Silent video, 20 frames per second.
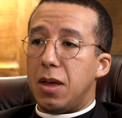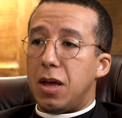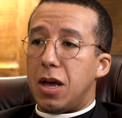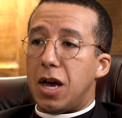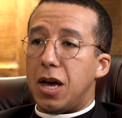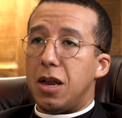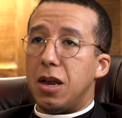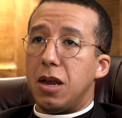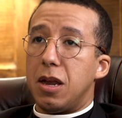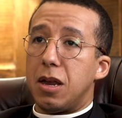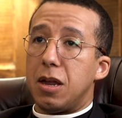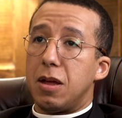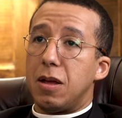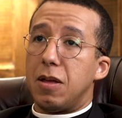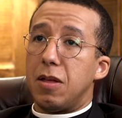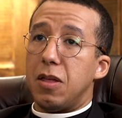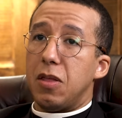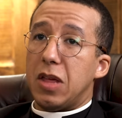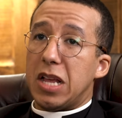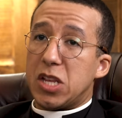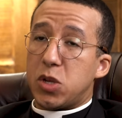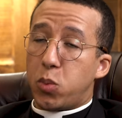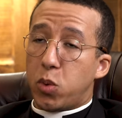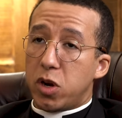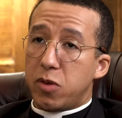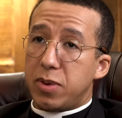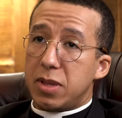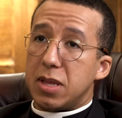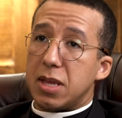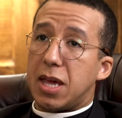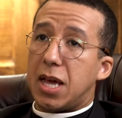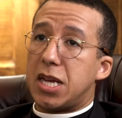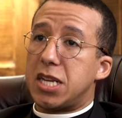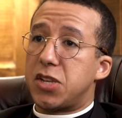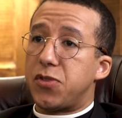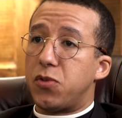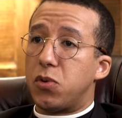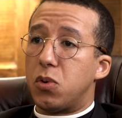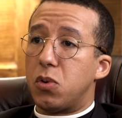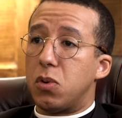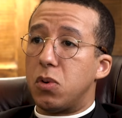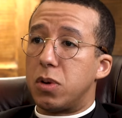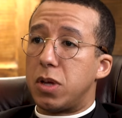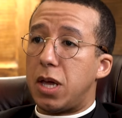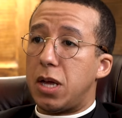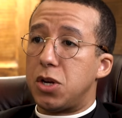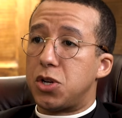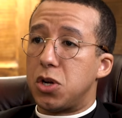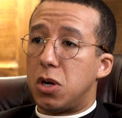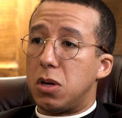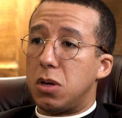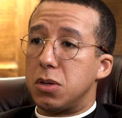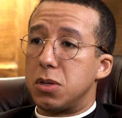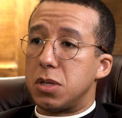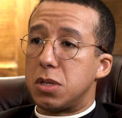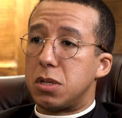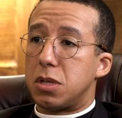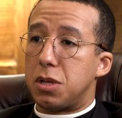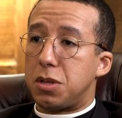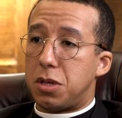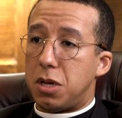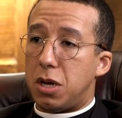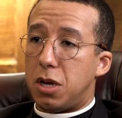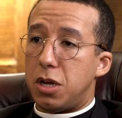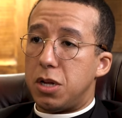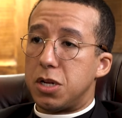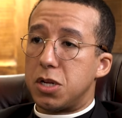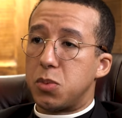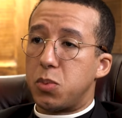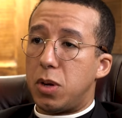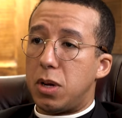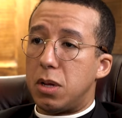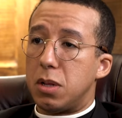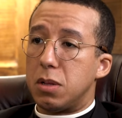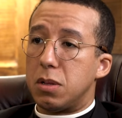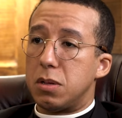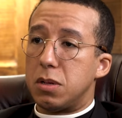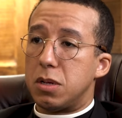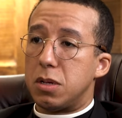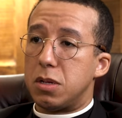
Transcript: And this would have been the case for King Charles III as well.